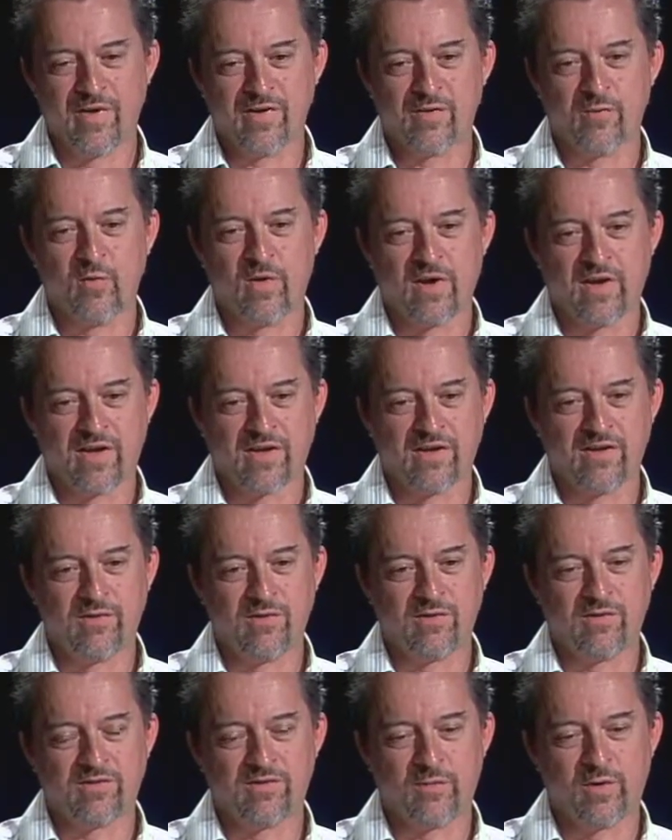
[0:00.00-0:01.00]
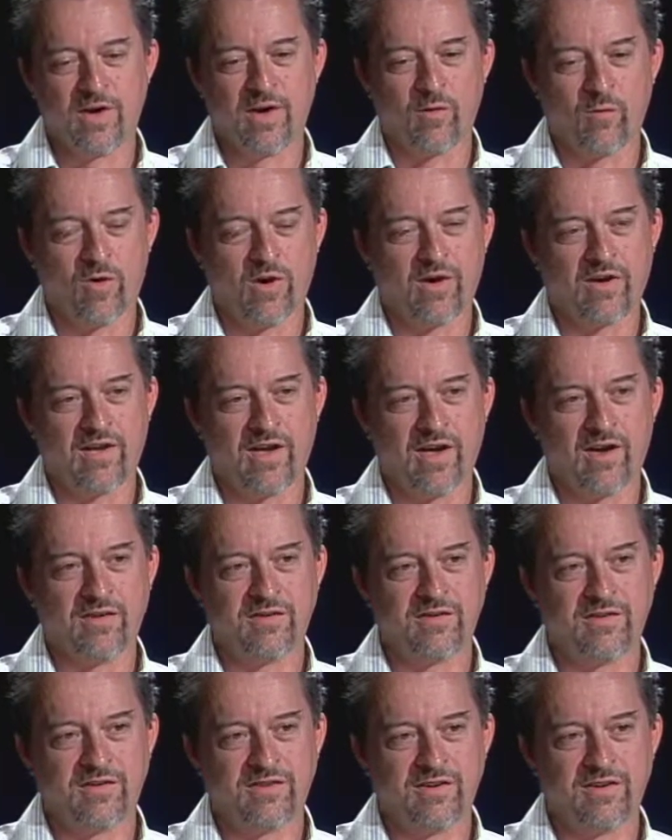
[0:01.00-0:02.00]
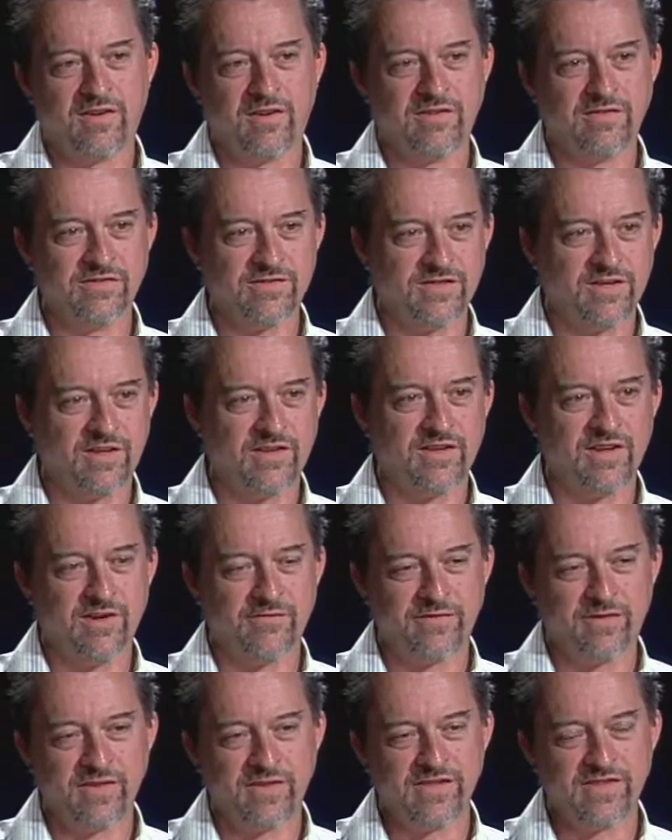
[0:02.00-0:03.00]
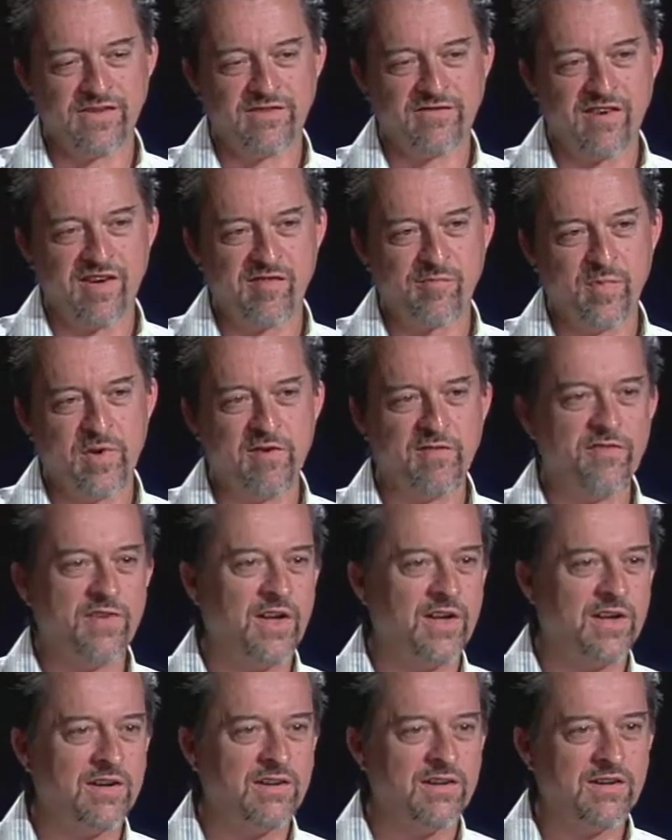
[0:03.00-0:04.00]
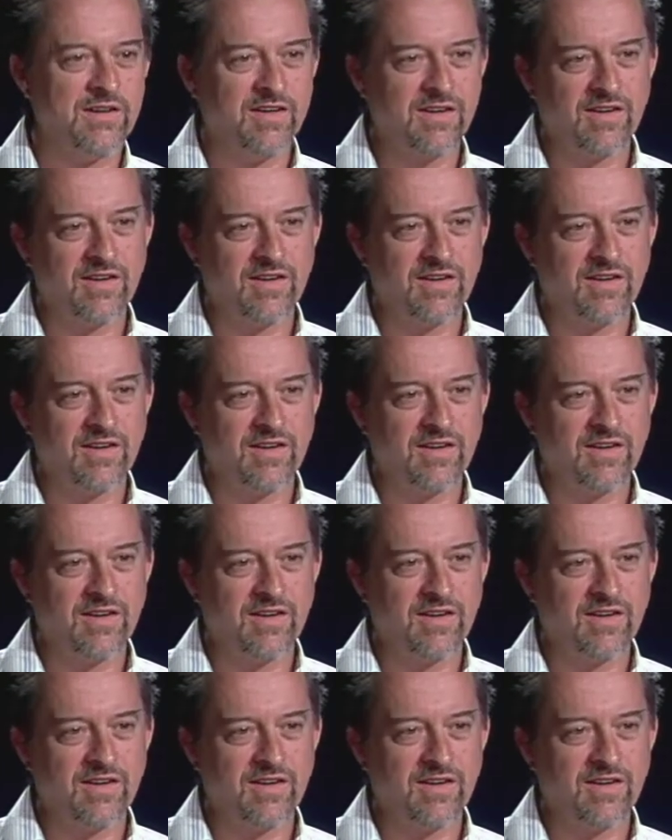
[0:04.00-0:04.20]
When I walk out on Sunday, I feel as if I've been fed.